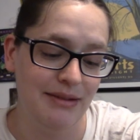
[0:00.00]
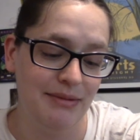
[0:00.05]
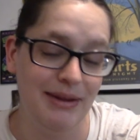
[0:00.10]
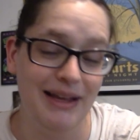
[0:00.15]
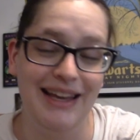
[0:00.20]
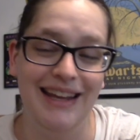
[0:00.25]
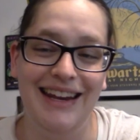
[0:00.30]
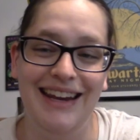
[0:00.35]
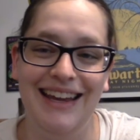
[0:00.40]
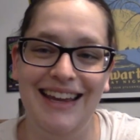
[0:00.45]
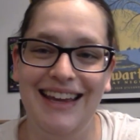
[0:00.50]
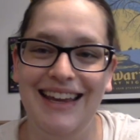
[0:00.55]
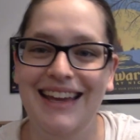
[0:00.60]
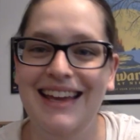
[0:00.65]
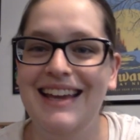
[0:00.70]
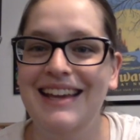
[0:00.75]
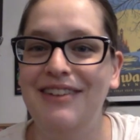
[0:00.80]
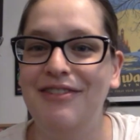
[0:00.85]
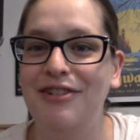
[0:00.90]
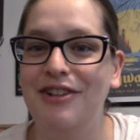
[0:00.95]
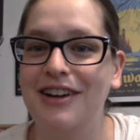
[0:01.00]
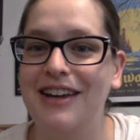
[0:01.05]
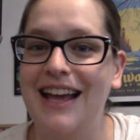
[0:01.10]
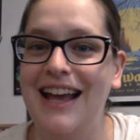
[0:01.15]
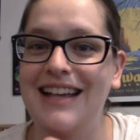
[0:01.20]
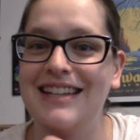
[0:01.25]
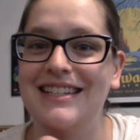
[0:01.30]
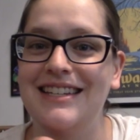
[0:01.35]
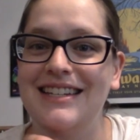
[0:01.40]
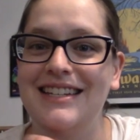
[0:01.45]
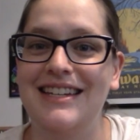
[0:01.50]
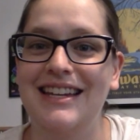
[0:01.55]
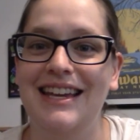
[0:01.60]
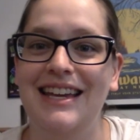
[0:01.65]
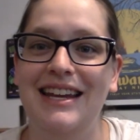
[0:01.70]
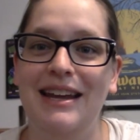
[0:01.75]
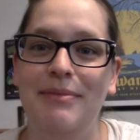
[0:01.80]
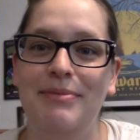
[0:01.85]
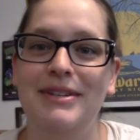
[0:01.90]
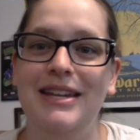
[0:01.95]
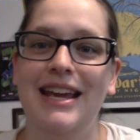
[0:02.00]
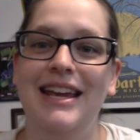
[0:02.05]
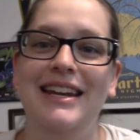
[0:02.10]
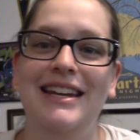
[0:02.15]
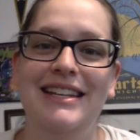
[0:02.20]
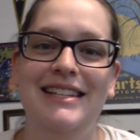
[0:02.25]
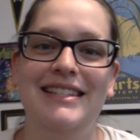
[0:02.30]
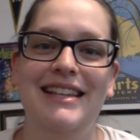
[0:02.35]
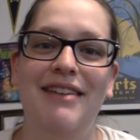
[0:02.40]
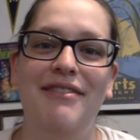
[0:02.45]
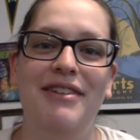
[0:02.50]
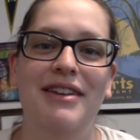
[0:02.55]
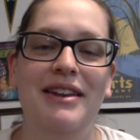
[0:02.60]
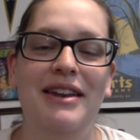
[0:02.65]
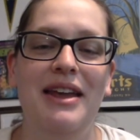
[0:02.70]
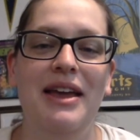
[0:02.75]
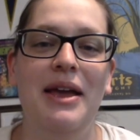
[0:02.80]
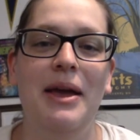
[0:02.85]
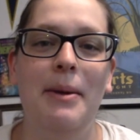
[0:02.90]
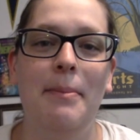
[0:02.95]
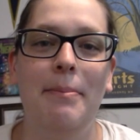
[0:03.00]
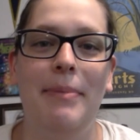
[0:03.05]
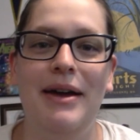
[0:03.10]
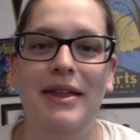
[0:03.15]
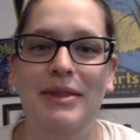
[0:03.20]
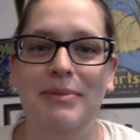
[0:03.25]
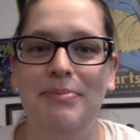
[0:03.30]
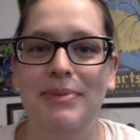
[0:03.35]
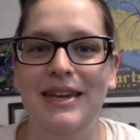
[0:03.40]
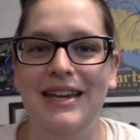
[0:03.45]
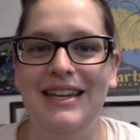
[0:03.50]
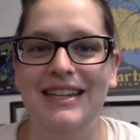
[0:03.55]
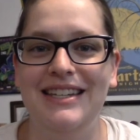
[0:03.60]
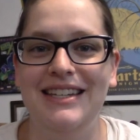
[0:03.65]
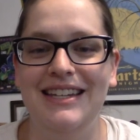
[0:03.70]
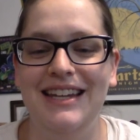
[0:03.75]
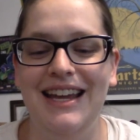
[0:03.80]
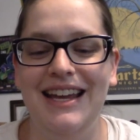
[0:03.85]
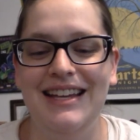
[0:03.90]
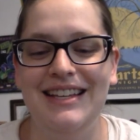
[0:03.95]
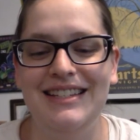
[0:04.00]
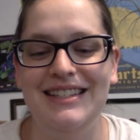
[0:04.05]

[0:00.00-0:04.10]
planning forecasted to get up to 87 by the peak today.